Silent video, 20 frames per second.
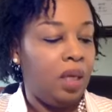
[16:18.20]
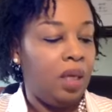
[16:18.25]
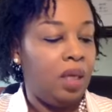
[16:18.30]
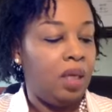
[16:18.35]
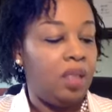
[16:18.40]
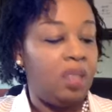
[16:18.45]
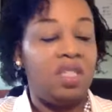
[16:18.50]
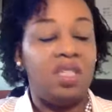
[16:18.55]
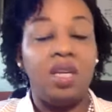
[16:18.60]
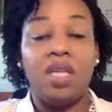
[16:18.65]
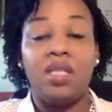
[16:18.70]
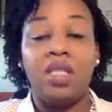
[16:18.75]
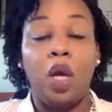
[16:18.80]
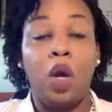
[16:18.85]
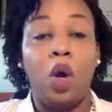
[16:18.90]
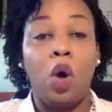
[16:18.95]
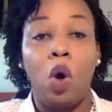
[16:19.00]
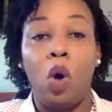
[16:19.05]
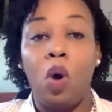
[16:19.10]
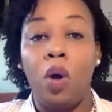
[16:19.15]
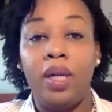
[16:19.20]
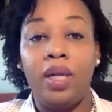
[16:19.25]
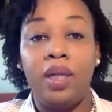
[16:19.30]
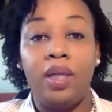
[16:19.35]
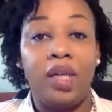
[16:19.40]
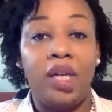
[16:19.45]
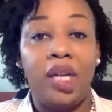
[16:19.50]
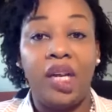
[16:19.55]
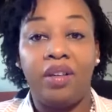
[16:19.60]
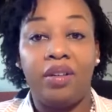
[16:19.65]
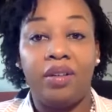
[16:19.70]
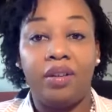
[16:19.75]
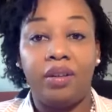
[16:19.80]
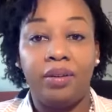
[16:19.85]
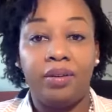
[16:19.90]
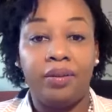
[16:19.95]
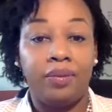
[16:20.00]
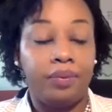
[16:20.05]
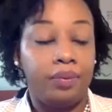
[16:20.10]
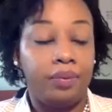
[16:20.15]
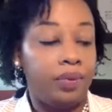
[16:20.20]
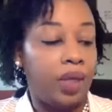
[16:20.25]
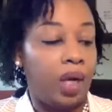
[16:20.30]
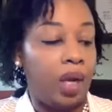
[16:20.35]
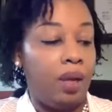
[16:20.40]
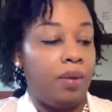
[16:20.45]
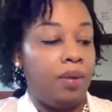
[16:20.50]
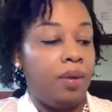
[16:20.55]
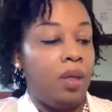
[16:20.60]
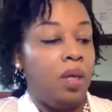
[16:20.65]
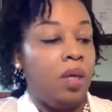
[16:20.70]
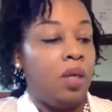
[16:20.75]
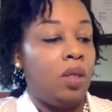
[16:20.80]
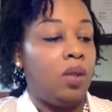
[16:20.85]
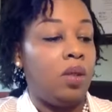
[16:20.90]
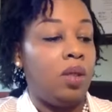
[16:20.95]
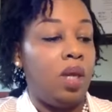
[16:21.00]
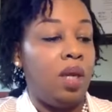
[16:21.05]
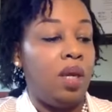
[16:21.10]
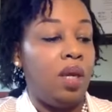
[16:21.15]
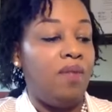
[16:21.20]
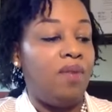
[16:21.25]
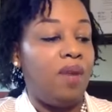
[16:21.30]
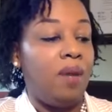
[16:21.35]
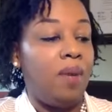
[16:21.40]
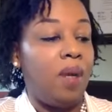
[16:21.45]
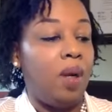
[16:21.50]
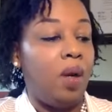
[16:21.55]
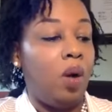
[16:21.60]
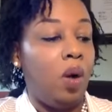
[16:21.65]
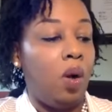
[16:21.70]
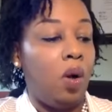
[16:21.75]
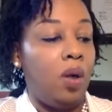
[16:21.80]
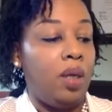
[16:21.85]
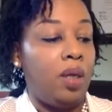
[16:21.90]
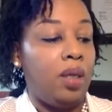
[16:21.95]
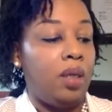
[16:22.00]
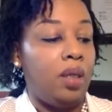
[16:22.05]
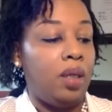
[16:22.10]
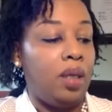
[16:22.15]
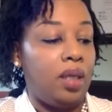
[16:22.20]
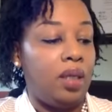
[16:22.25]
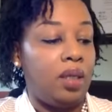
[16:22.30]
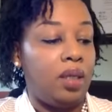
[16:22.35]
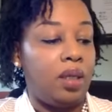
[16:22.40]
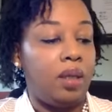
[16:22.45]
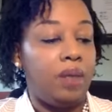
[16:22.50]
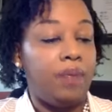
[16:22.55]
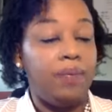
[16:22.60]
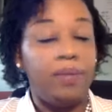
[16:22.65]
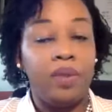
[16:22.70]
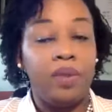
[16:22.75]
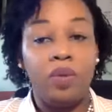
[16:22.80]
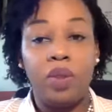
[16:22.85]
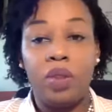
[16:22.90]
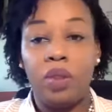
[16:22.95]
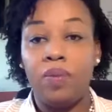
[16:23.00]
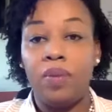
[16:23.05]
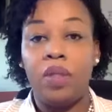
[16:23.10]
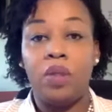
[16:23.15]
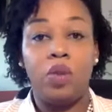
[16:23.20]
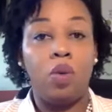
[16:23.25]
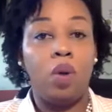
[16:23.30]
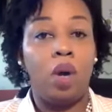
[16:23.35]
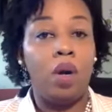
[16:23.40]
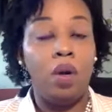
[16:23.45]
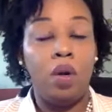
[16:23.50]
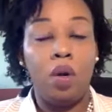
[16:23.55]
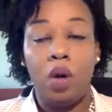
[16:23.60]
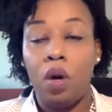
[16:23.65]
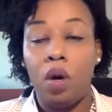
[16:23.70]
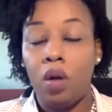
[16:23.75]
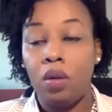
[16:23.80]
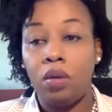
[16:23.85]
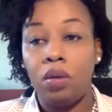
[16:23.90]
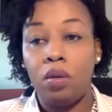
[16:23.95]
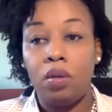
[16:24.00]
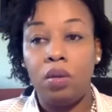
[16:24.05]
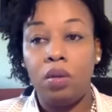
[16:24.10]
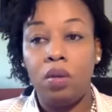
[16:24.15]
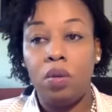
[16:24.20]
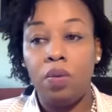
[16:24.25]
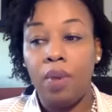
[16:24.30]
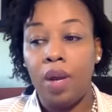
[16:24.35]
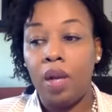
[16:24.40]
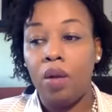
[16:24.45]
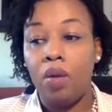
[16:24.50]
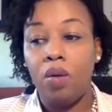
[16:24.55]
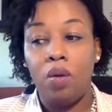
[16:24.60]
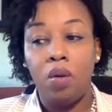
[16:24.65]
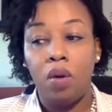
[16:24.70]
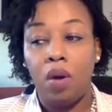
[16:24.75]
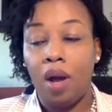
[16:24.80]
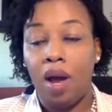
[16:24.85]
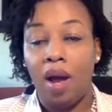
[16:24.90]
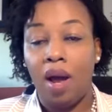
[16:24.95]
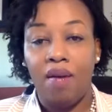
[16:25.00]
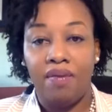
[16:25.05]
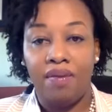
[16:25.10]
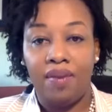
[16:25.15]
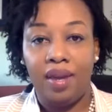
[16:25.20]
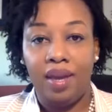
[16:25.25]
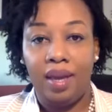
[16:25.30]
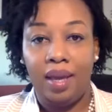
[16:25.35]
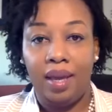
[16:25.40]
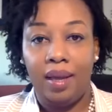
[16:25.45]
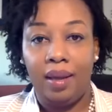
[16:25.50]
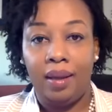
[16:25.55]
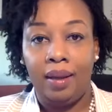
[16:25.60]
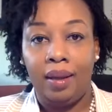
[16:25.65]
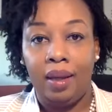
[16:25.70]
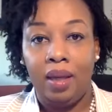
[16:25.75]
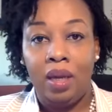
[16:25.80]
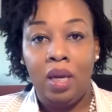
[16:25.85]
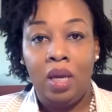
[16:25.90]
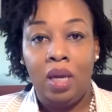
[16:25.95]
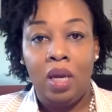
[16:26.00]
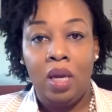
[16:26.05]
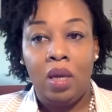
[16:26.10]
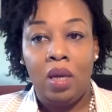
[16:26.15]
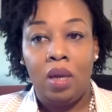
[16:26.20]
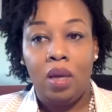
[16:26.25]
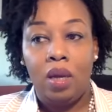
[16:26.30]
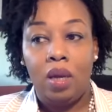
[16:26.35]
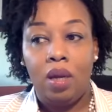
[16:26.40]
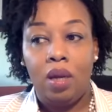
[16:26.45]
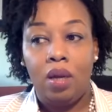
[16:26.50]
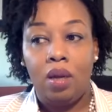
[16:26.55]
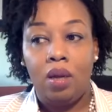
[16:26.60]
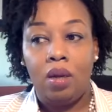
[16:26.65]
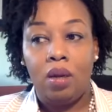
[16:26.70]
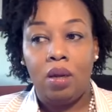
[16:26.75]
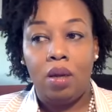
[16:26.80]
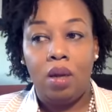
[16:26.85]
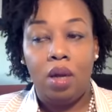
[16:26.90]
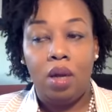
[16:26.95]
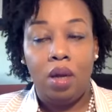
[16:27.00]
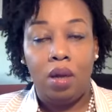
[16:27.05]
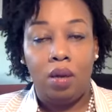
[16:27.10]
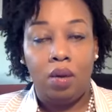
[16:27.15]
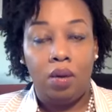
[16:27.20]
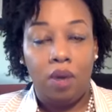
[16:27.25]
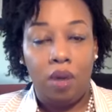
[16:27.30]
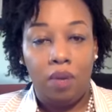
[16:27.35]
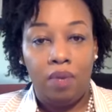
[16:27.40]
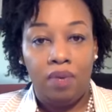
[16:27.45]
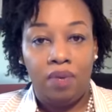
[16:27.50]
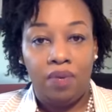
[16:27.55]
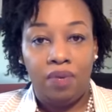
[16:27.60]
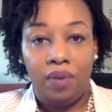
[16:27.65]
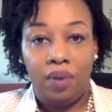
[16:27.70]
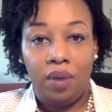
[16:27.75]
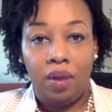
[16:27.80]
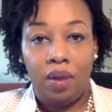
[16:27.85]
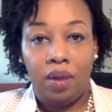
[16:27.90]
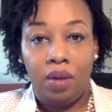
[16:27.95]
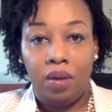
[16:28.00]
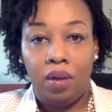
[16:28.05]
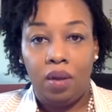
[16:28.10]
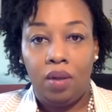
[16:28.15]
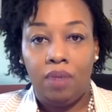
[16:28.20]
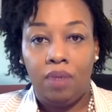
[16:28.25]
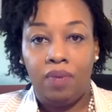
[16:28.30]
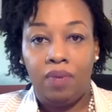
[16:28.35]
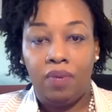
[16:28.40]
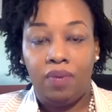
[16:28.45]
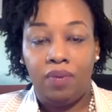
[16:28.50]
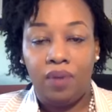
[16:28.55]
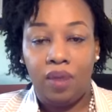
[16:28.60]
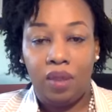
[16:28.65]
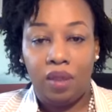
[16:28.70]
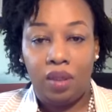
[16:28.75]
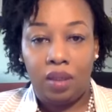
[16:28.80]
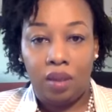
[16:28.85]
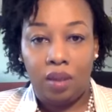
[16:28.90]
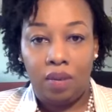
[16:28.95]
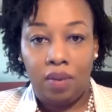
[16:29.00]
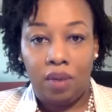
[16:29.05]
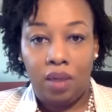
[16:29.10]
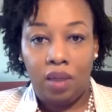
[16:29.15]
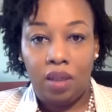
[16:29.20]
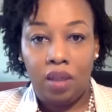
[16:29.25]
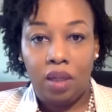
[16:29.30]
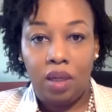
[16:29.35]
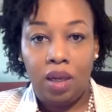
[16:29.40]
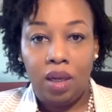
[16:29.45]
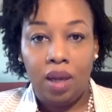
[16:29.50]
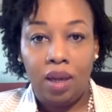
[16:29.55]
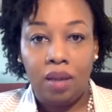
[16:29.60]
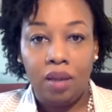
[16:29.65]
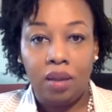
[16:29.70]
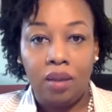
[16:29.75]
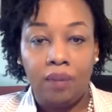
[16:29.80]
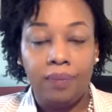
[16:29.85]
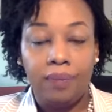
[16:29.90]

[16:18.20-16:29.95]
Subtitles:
It's just a call-in letter, right? So they give them a call-in letter, which means you don't have a credible fear determination yet.